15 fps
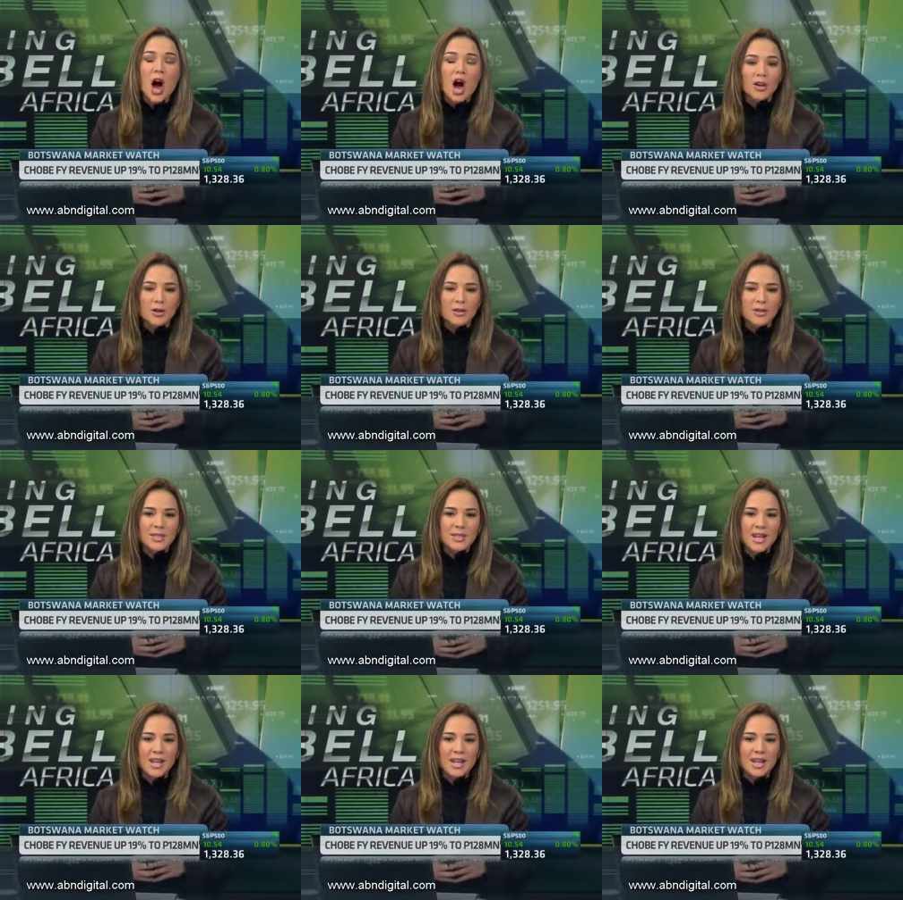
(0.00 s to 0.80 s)
Are you
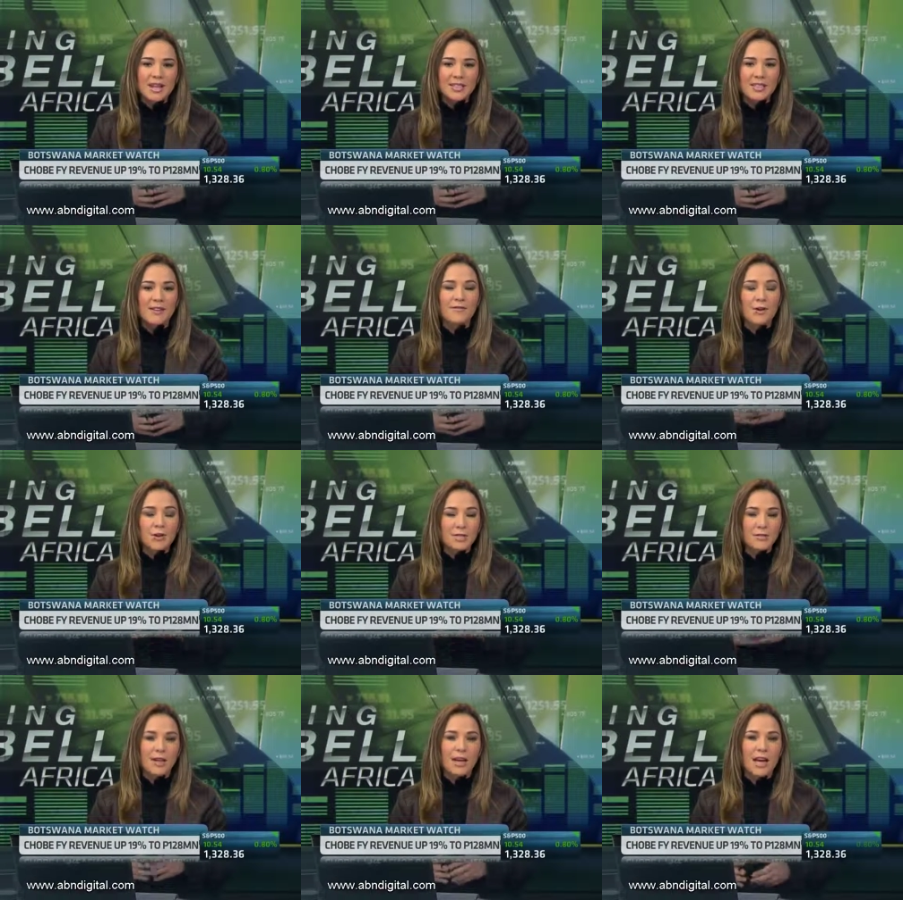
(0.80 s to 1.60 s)
seeing a
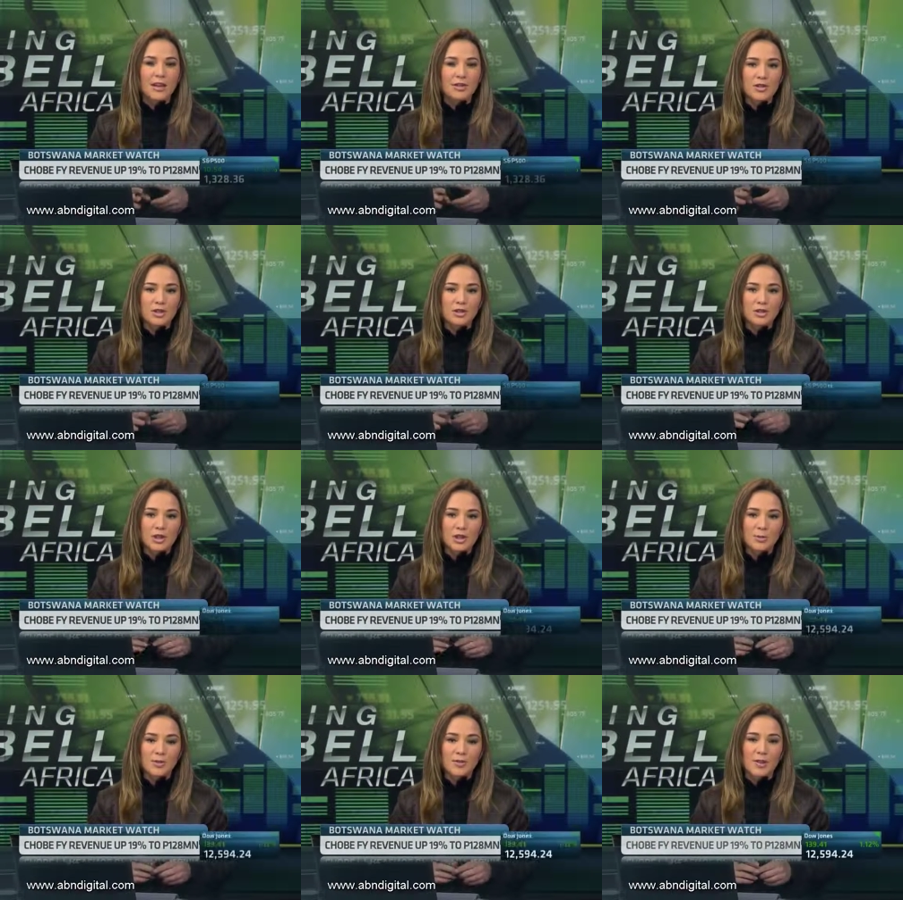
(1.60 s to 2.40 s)
diversification in
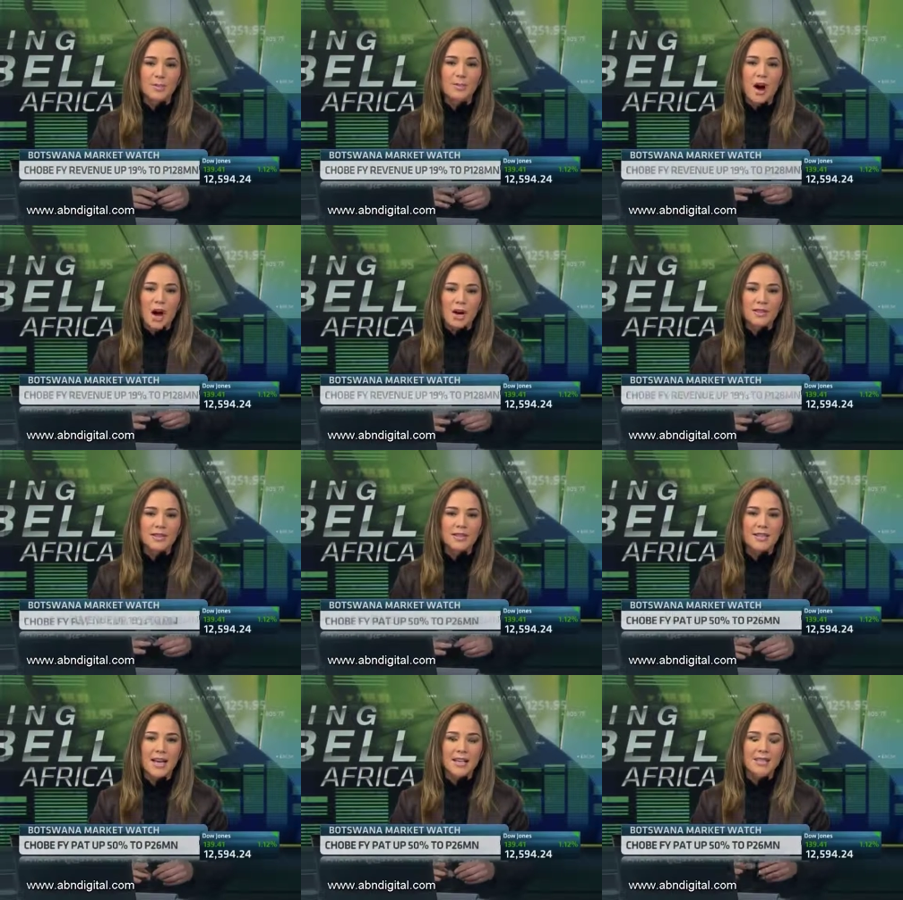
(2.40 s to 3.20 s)
terms of the
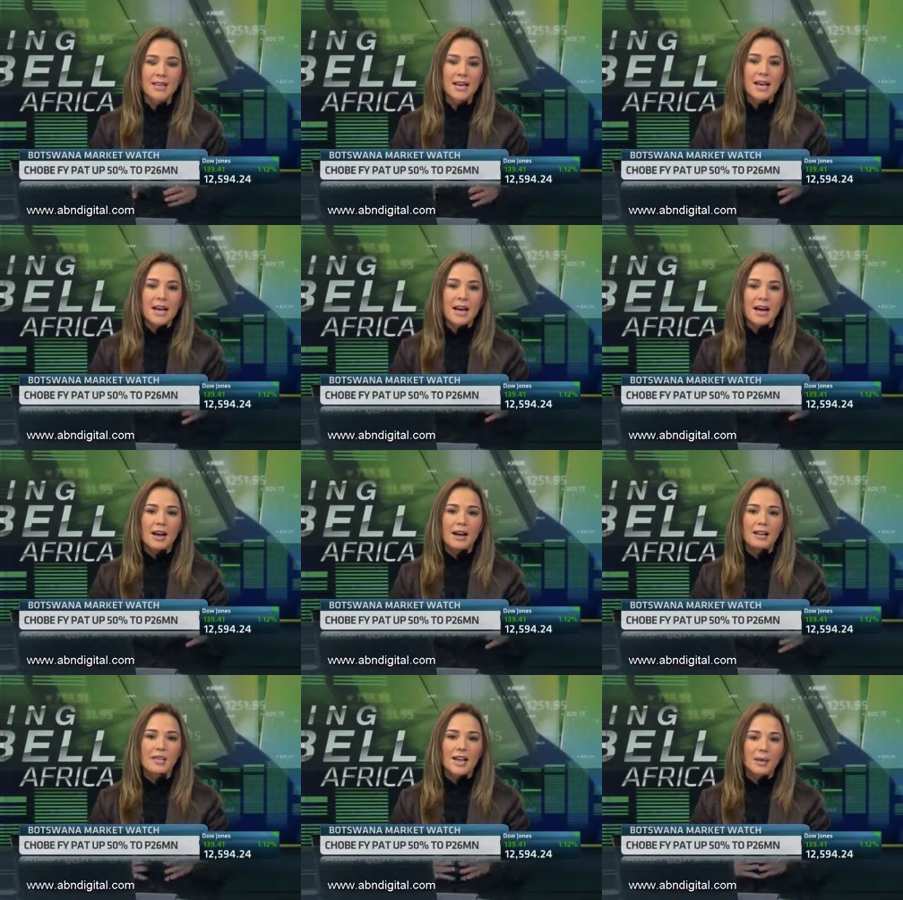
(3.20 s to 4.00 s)
markets that
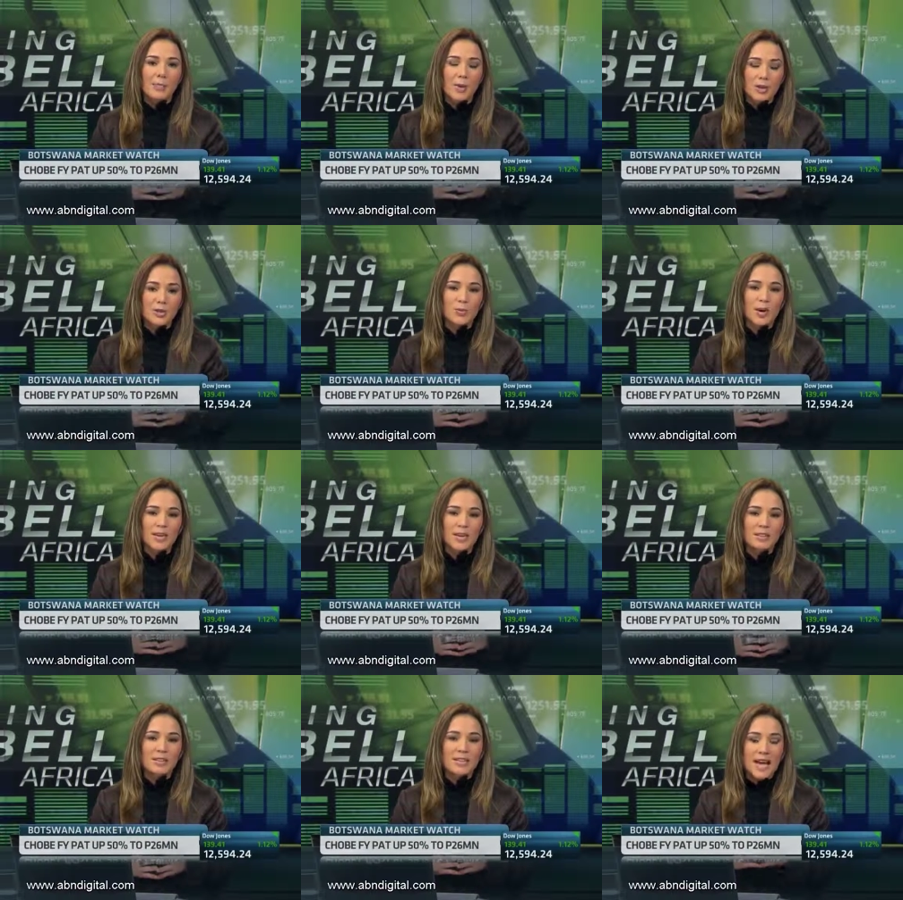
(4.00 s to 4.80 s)
uh, that
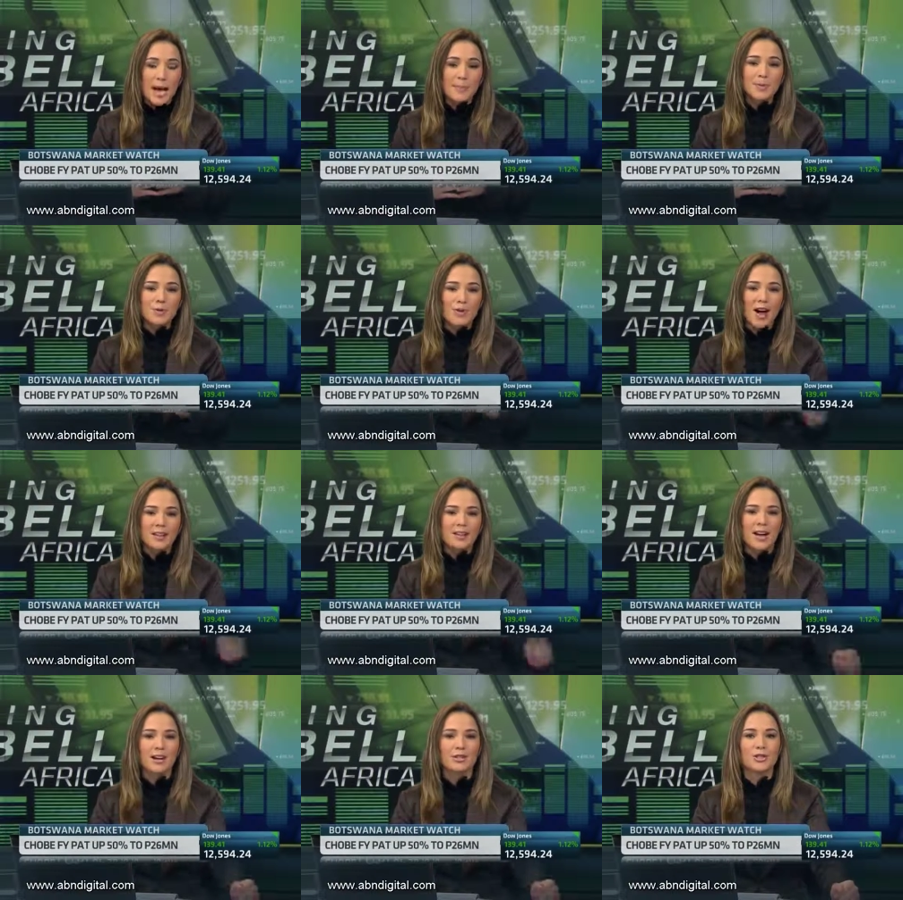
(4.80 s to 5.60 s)
Botswana taps
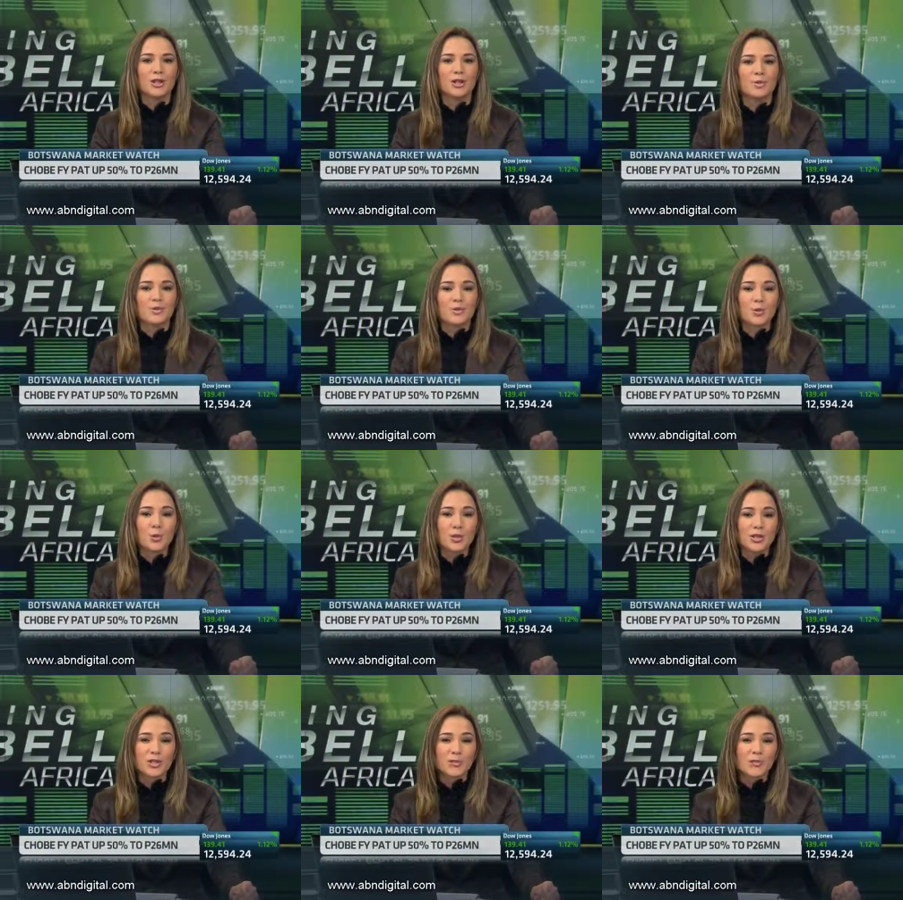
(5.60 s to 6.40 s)
right now in terms of
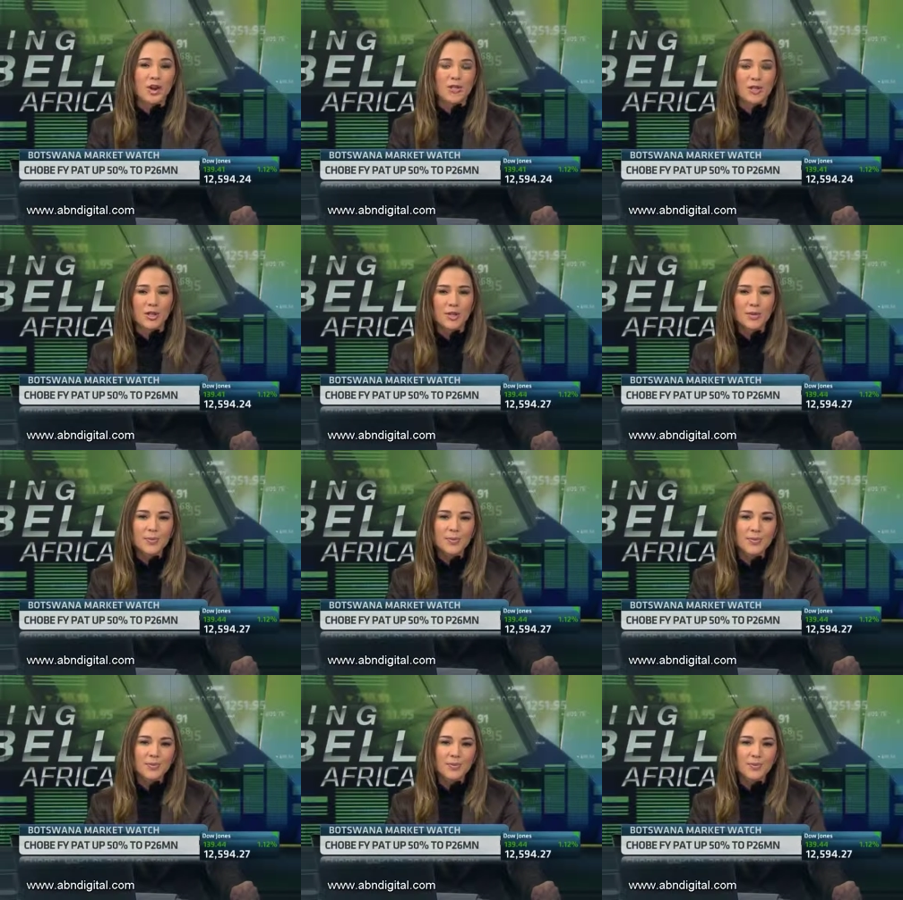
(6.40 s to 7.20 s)
tourism revenue?
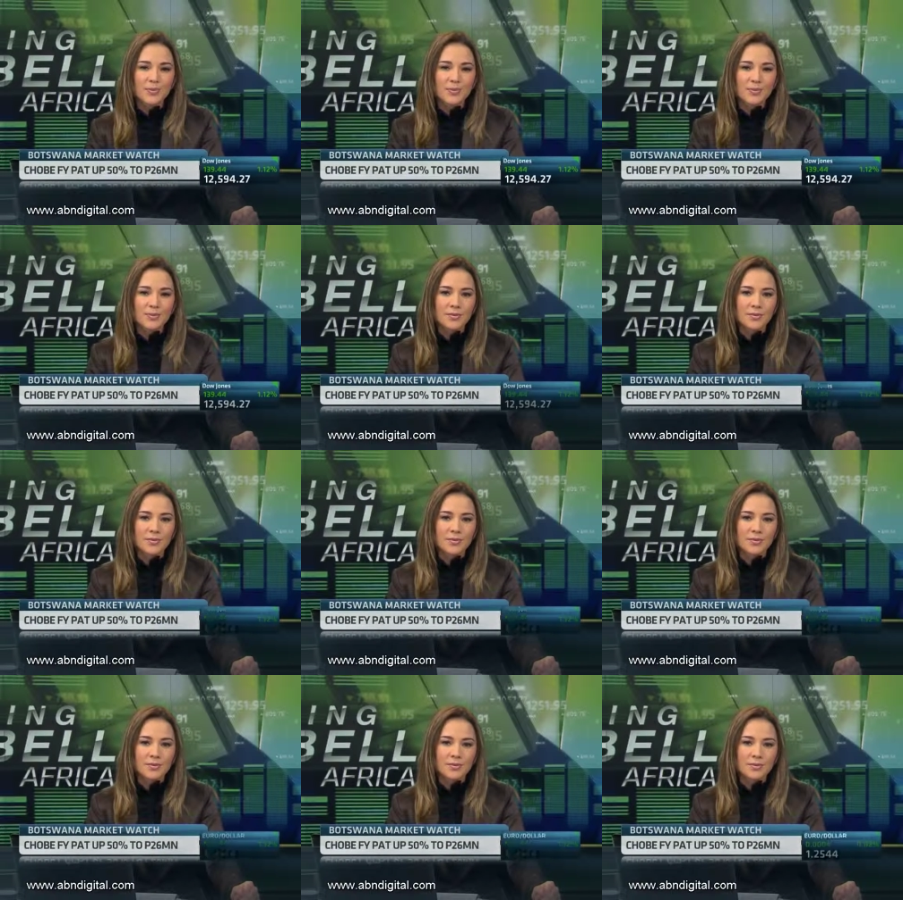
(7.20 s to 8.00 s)

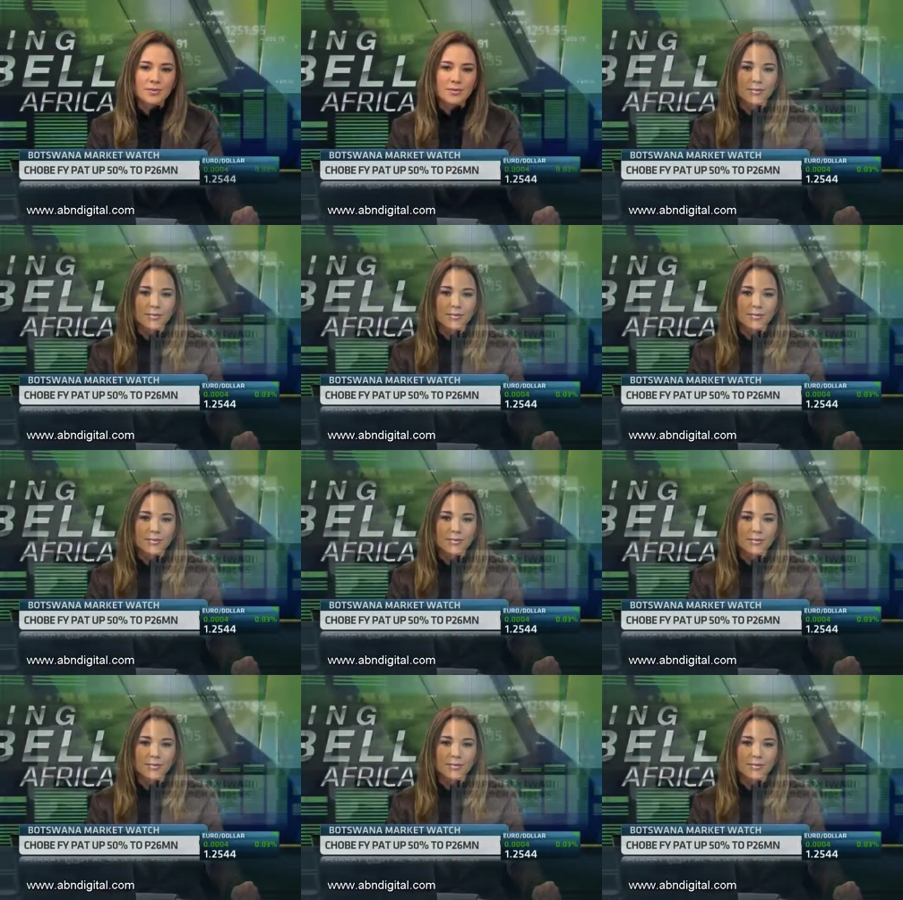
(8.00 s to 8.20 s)
Yes, yes,